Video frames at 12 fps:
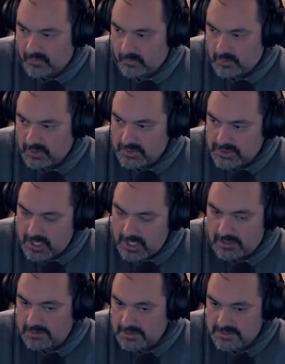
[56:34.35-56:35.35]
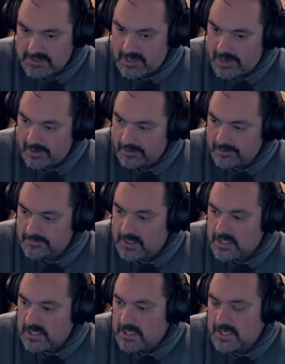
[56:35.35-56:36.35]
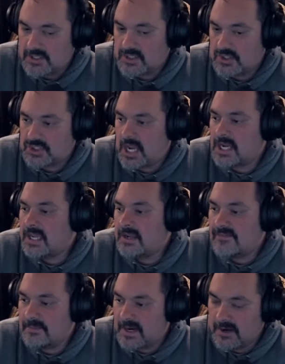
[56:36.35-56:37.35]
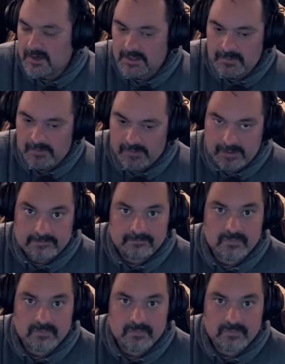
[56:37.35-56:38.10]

when you shake in this tire is you're checking for bearing play.